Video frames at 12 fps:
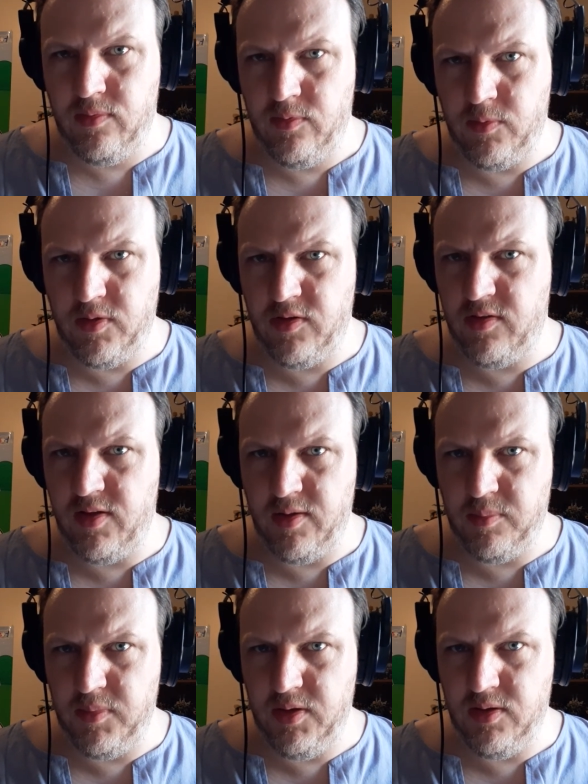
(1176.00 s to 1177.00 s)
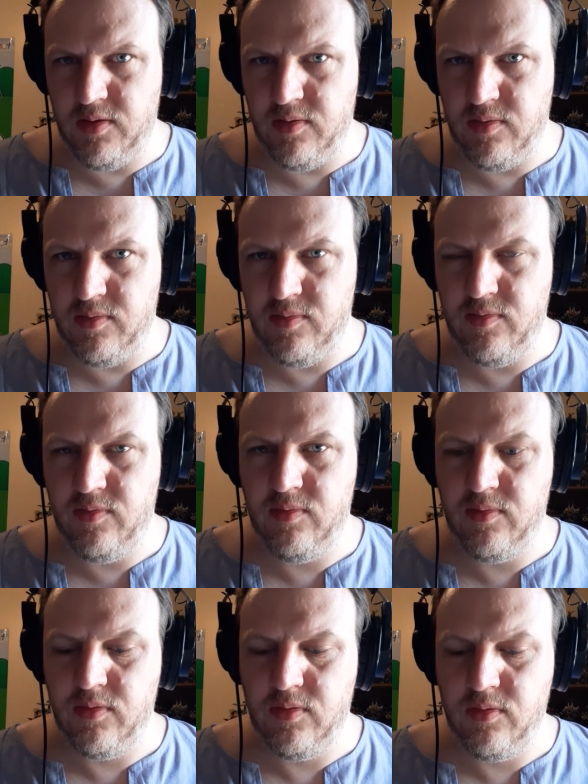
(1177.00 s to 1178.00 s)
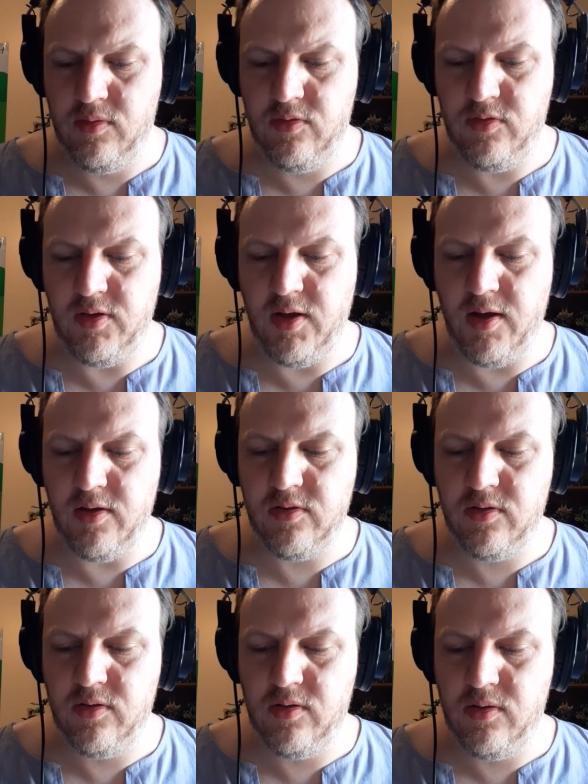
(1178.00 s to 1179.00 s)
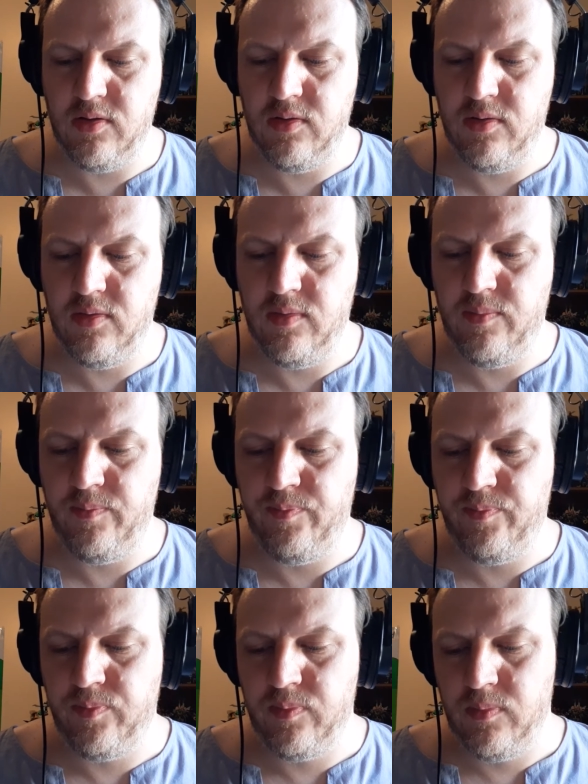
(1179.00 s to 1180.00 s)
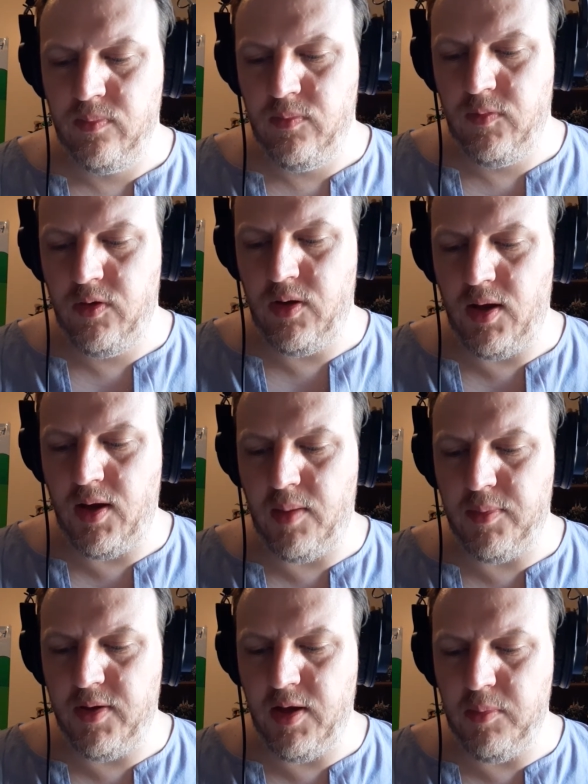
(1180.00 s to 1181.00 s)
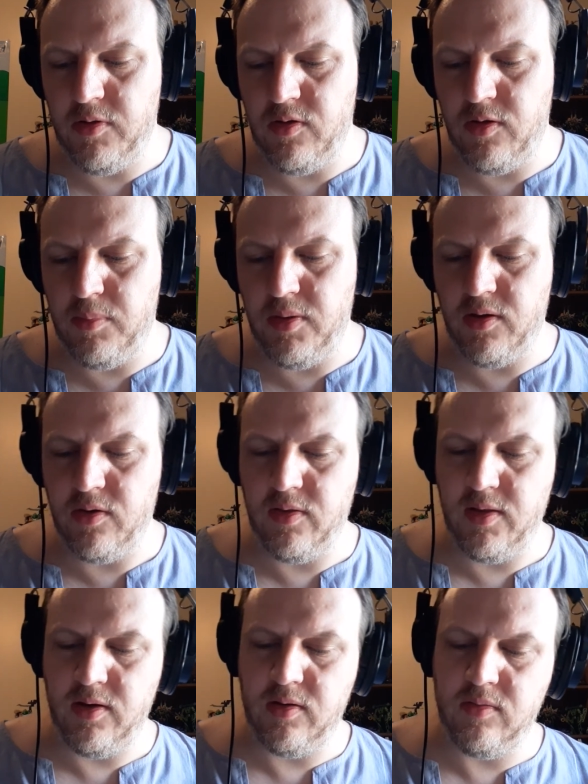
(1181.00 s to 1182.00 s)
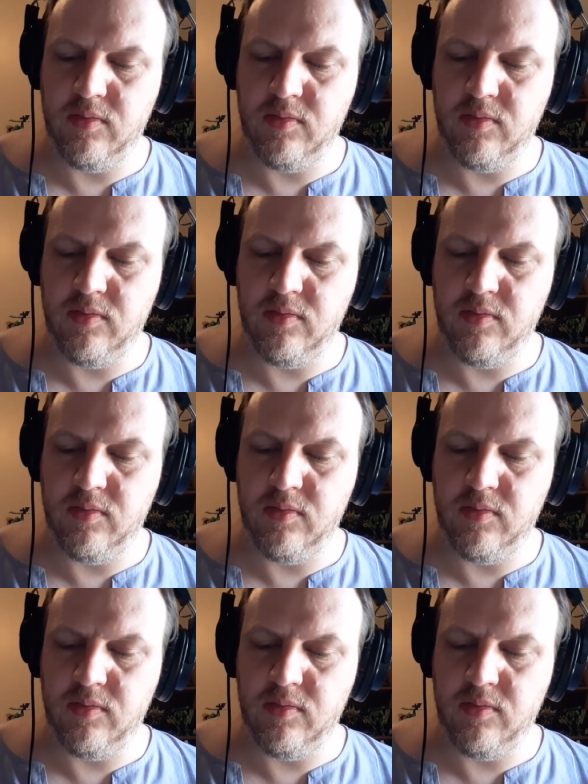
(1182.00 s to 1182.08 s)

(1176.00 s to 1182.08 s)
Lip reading: "What does that mean?" she asked. Todd came into the bunker then.